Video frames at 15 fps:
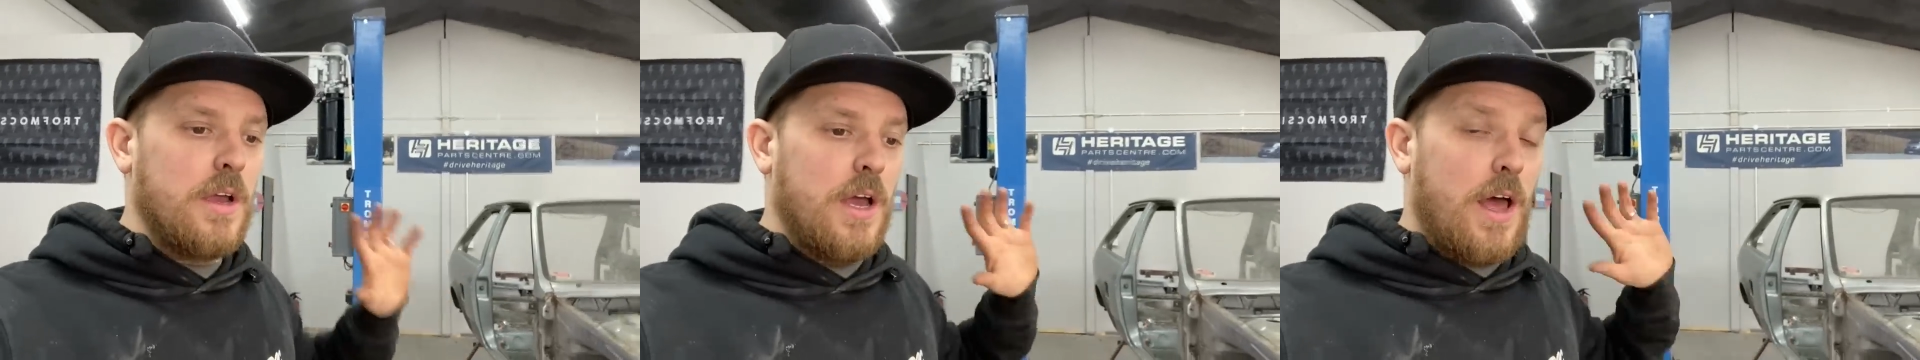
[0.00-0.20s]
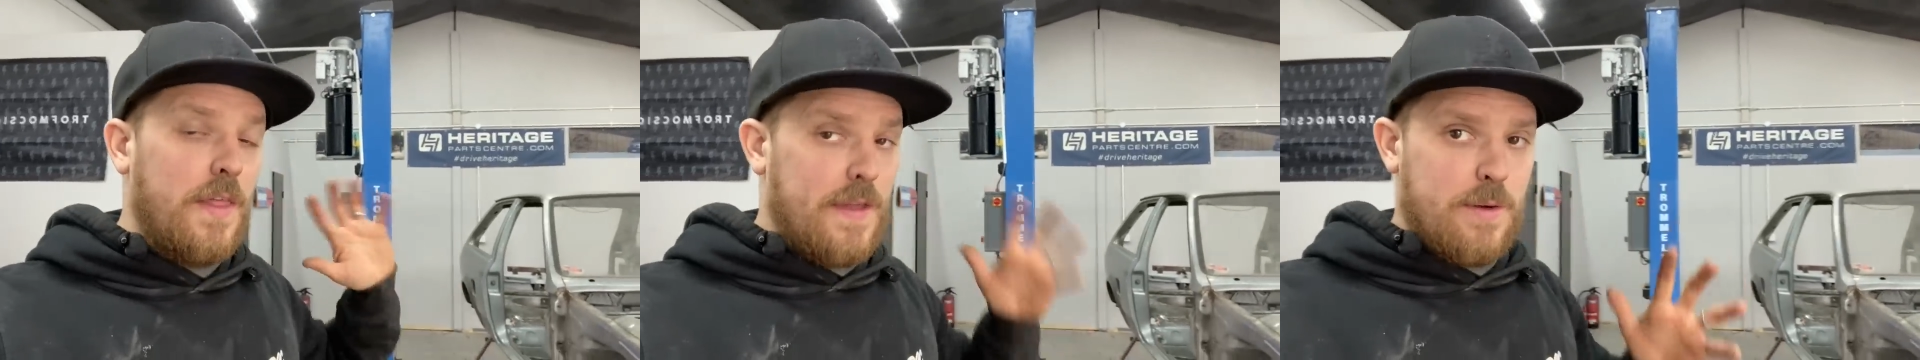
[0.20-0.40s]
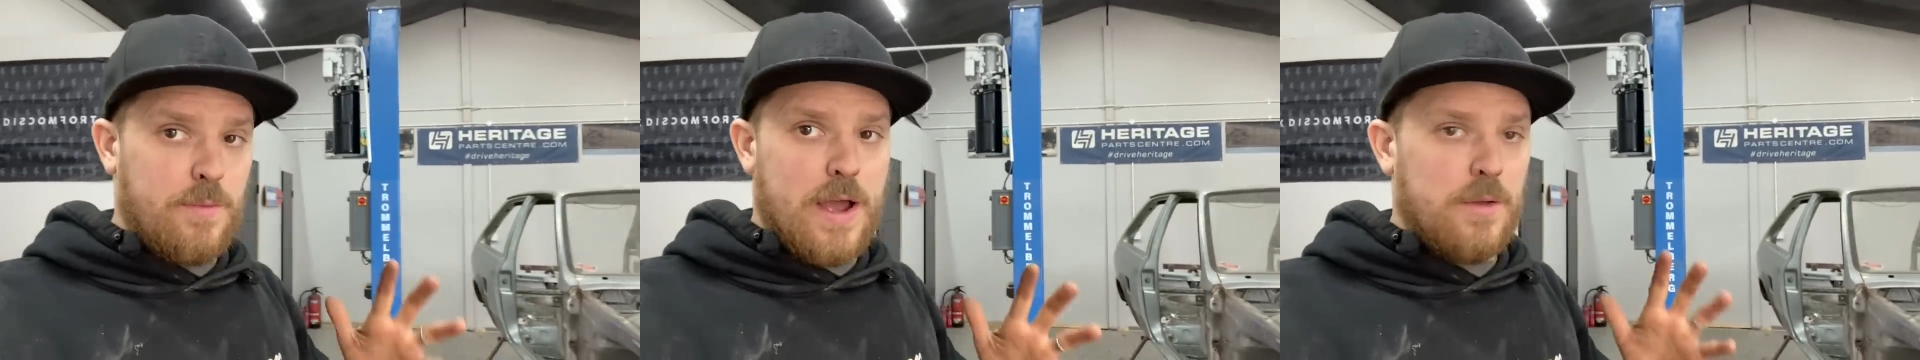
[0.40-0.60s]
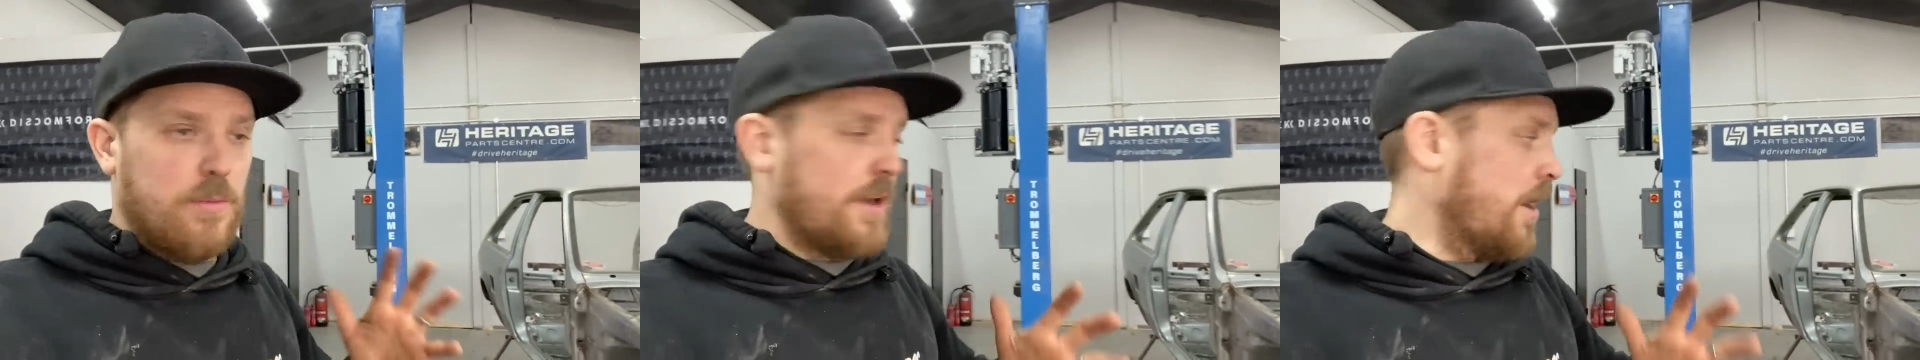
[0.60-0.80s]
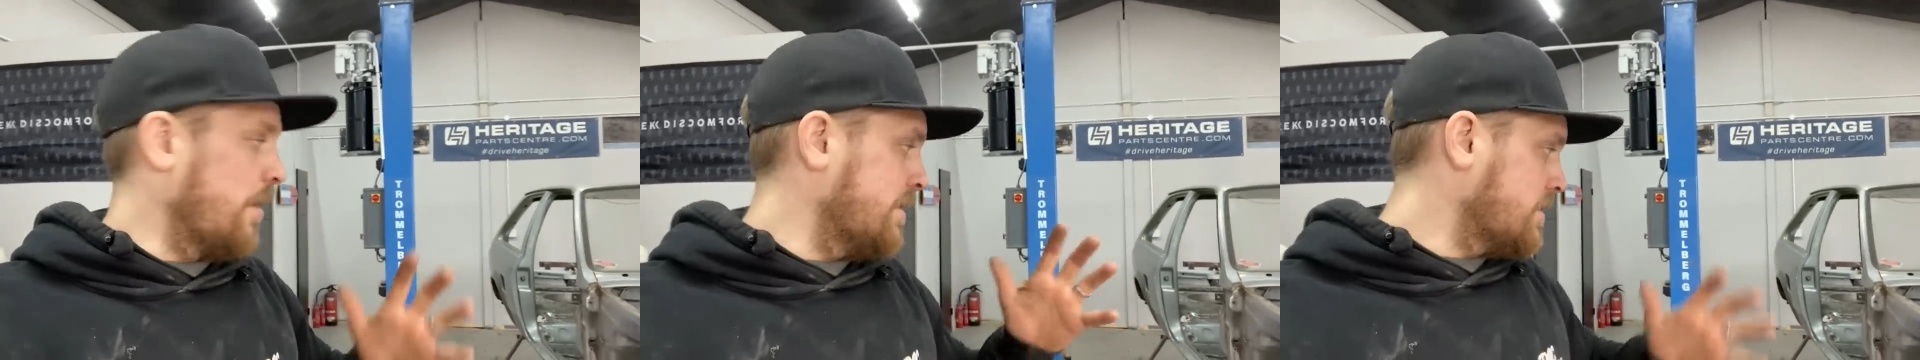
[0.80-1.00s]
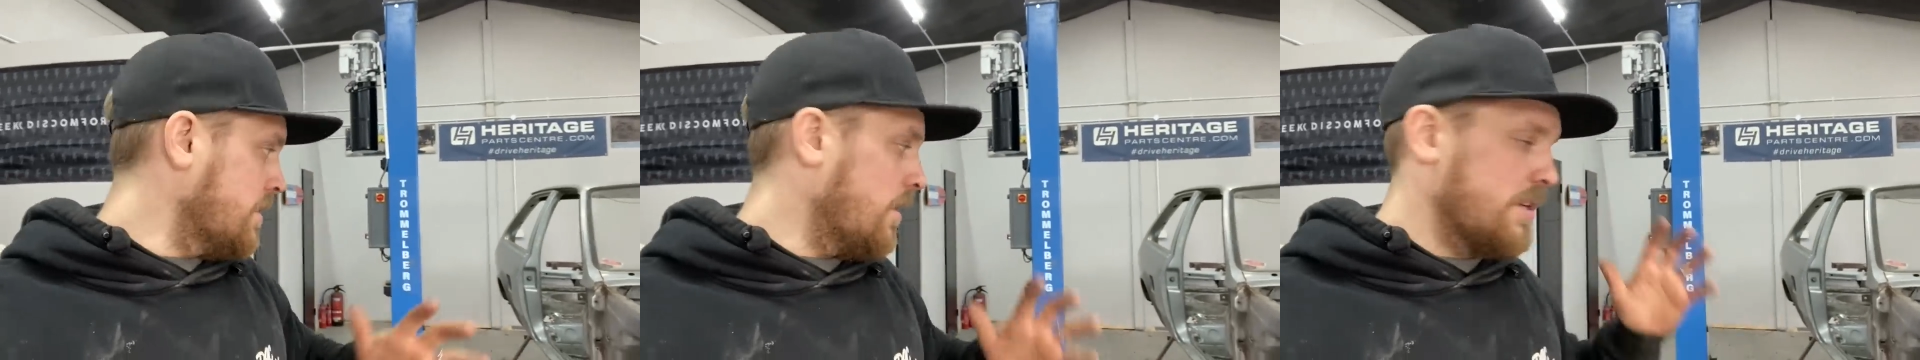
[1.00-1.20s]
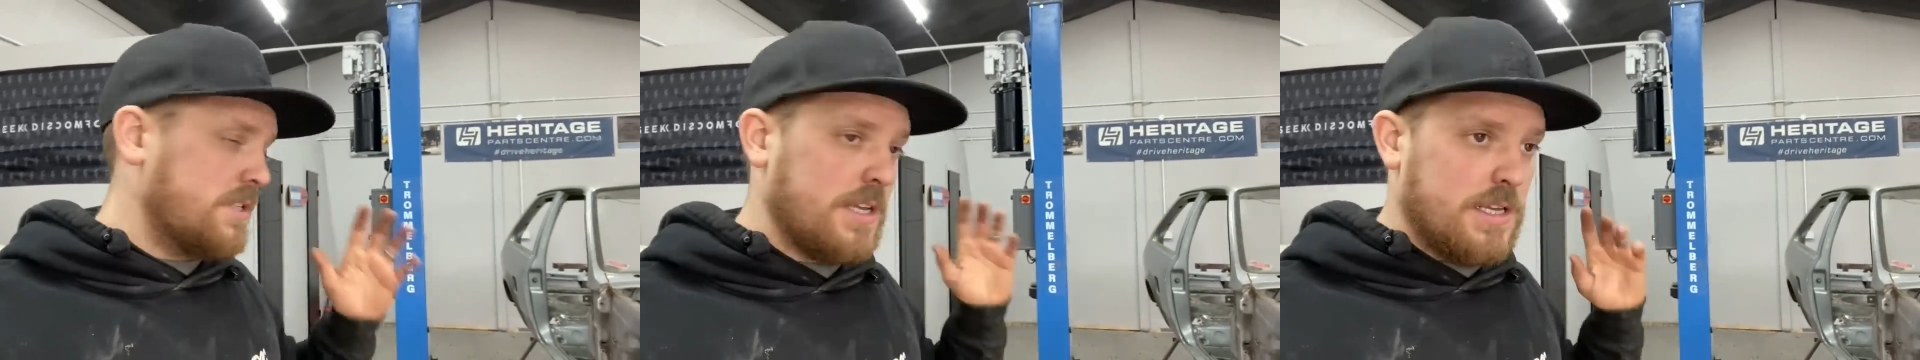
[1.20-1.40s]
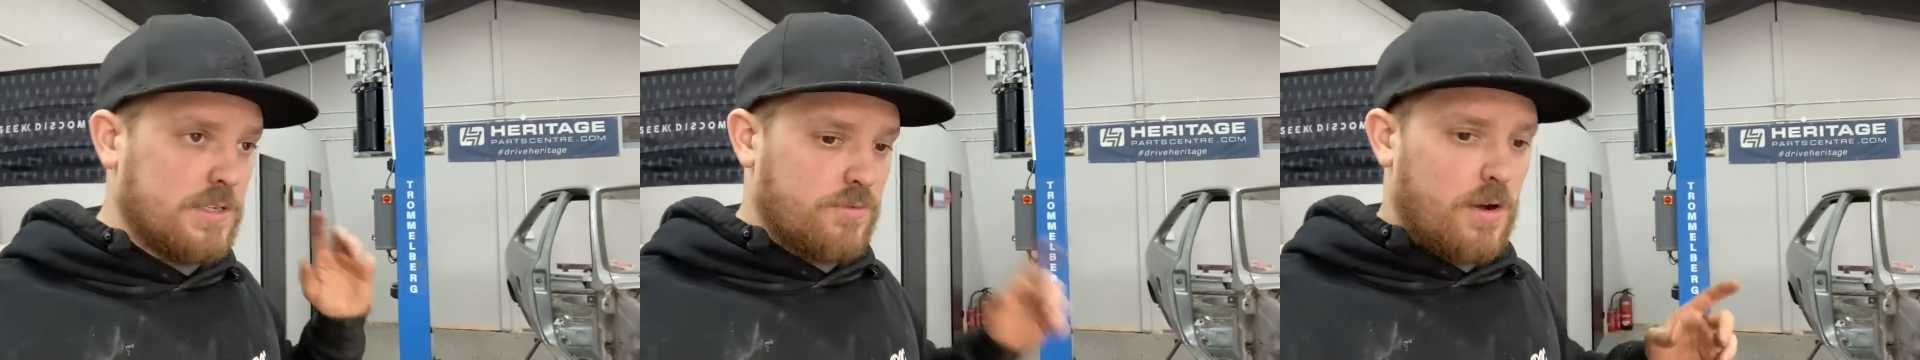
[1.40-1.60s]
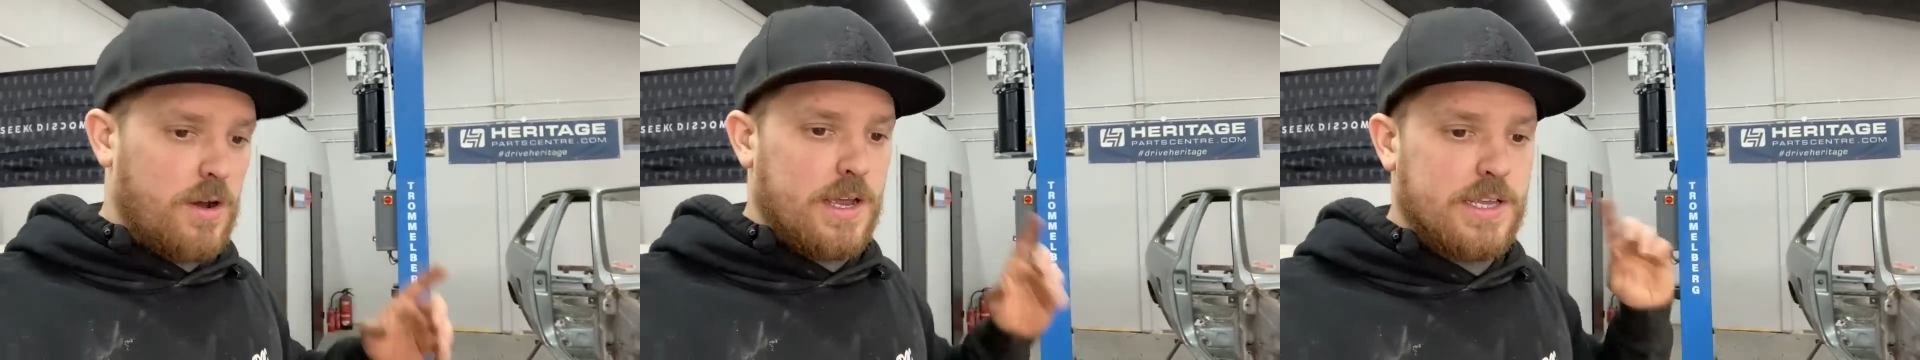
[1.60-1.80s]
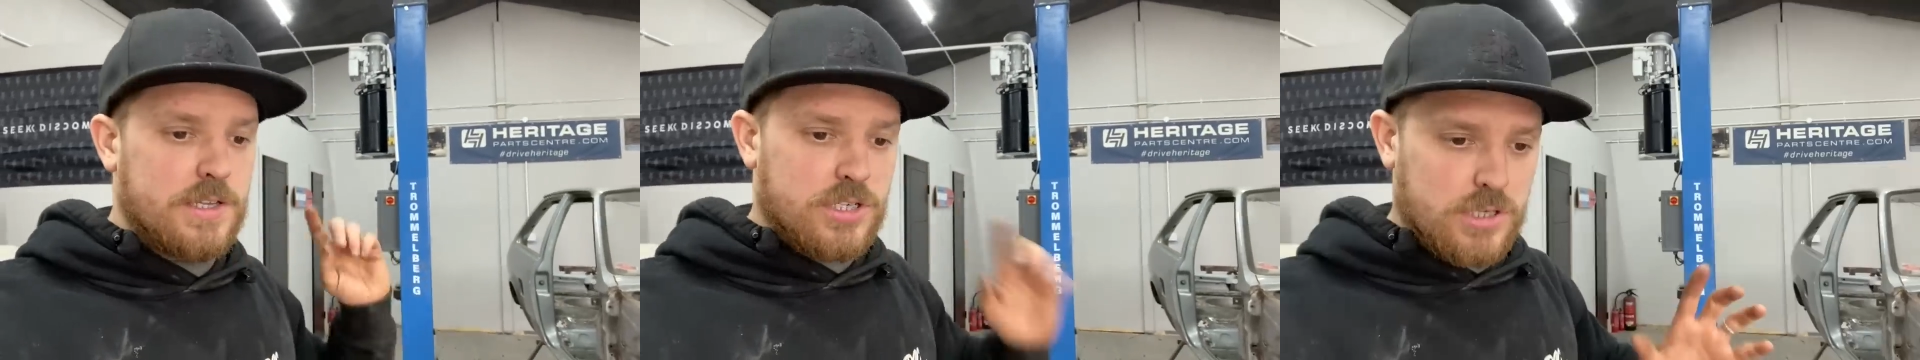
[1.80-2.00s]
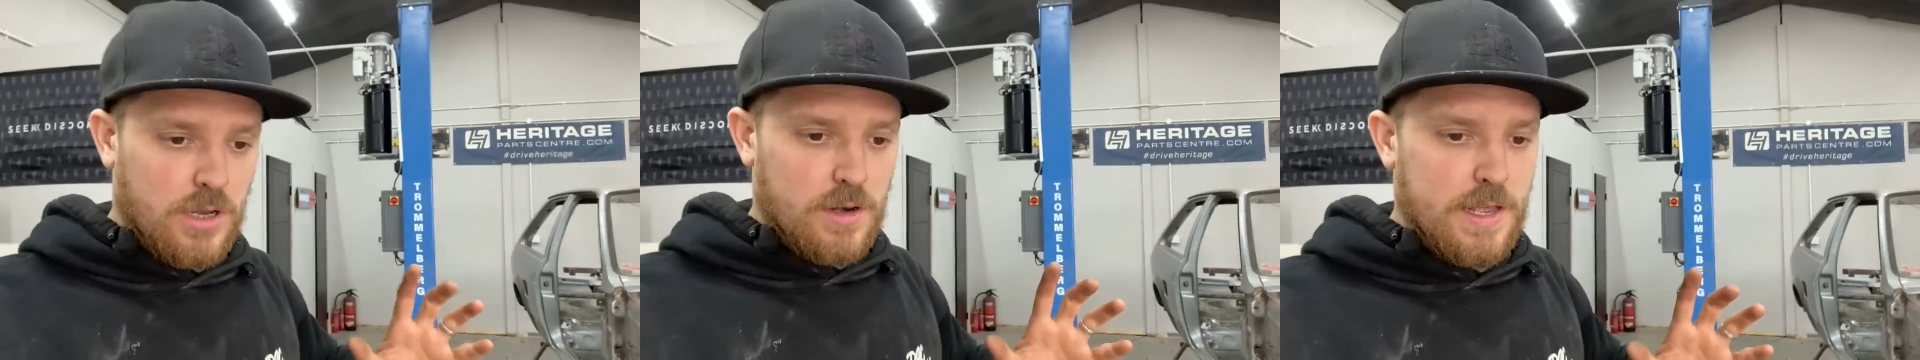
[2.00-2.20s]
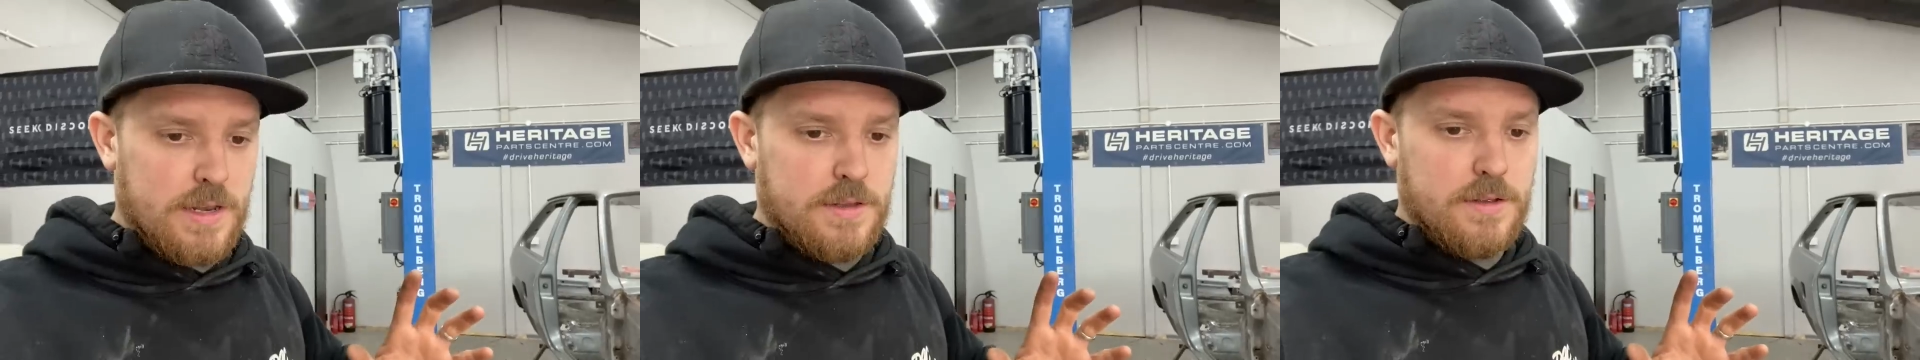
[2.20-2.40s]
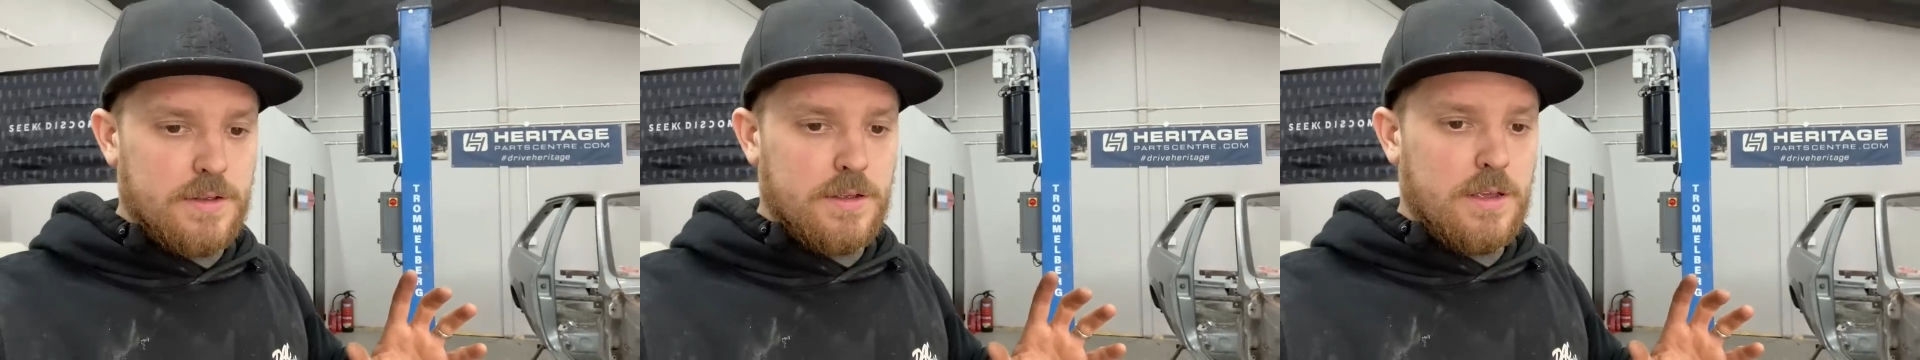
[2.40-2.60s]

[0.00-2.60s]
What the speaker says: And that way we know it's nice, it's right, it's solid.